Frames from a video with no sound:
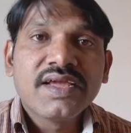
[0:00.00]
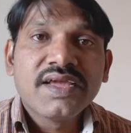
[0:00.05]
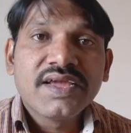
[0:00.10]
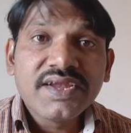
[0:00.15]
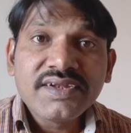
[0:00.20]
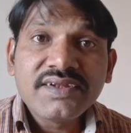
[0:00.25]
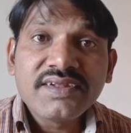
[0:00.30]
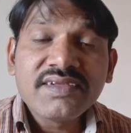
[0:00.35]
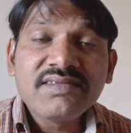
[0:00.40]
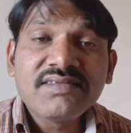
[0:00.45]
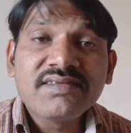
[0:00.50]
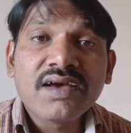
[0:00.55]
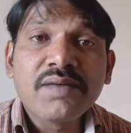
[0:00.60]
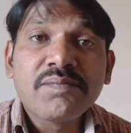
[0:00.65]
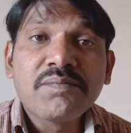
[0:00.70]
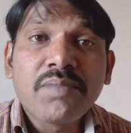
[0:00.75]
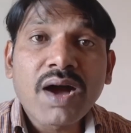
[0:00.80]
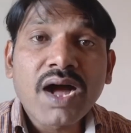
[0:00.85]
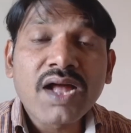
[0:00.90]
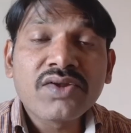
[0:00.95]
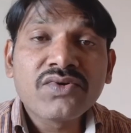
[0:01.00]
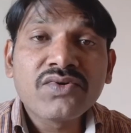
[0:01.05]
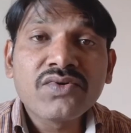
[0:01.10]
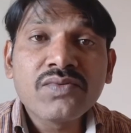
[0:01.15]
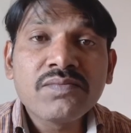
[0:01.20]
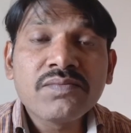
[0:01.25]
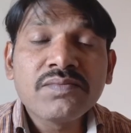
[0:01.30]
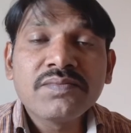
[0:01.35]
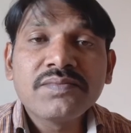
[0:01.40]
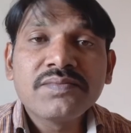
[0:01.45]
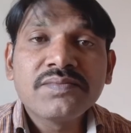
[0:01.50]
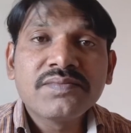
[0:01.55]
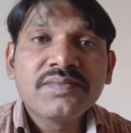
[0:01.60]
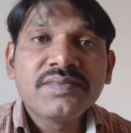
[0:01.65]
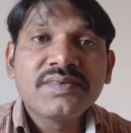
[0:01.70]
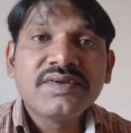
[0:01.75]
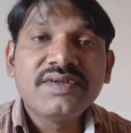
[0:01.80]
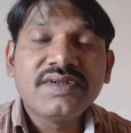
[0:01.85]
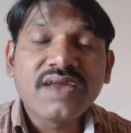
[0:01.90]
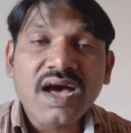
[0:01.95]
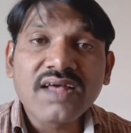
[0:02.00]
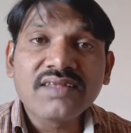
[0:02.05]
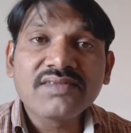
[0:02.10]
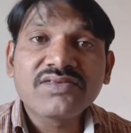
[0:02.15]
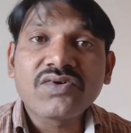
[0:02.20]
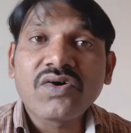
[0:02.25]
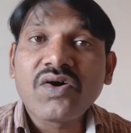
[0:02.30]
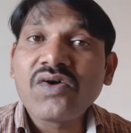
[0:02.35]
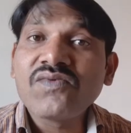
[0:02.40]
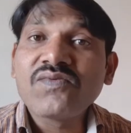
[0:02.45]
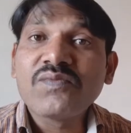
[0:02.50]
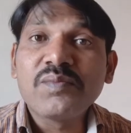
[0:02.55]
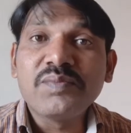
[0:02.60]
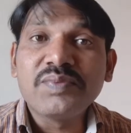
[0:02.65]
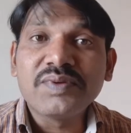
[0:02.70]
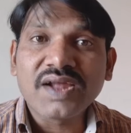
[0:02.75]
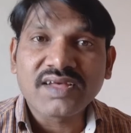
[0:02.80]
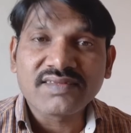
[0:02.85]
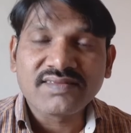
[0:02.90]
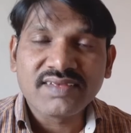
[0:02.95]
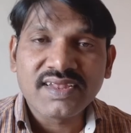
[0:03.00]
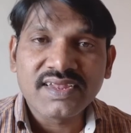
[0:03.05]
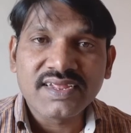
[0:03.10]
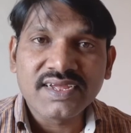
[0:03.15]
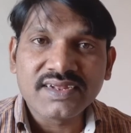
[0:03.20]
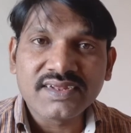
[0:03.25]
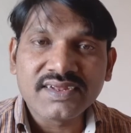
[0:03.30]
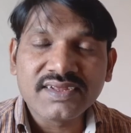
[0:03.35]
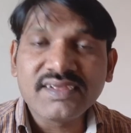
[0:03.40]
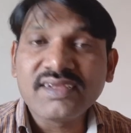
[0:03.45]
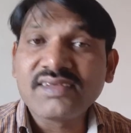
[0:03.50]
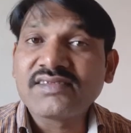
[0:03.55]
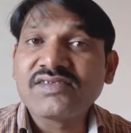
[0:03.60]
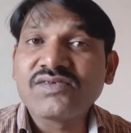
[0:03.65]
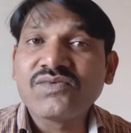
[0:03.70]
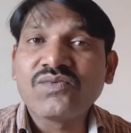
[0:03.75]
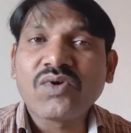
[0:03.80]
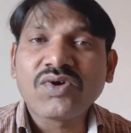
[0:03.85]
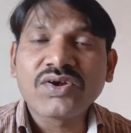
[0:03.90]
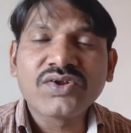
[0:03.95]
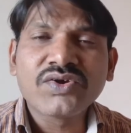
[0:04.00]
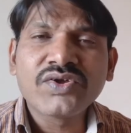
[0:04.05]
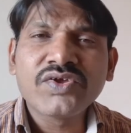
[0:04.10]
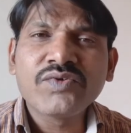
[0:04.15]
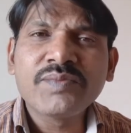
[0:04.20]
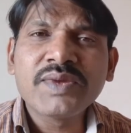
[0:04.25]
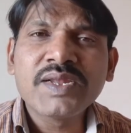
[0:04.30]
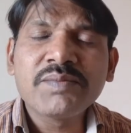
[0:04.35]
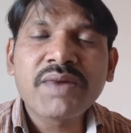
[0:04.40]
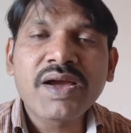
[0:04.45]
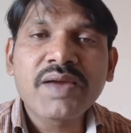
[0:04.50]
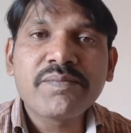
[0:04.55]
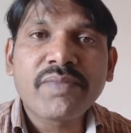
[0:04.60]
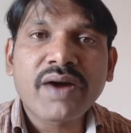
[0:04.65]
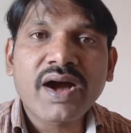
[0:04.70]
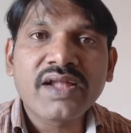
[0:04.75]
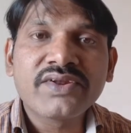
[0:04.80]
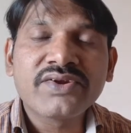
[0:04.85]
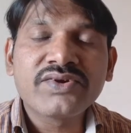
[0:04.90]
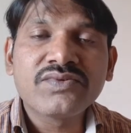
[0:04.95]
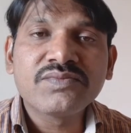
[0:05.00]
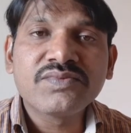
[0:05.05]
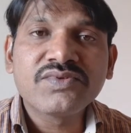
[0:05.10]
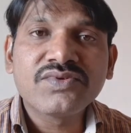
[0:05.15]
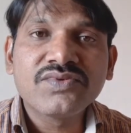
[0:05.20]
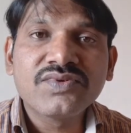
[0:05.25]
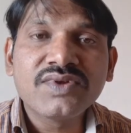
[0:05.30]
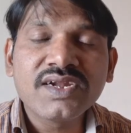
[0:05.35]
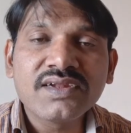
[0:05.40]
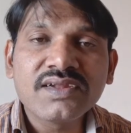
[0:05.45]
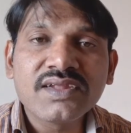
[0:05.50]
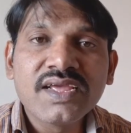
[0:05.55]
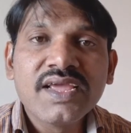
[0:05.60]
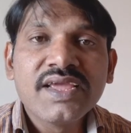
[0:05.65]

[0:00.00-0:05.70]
It is a ballroom dance of Brazilian. Yes, what do you mean by ballroom student?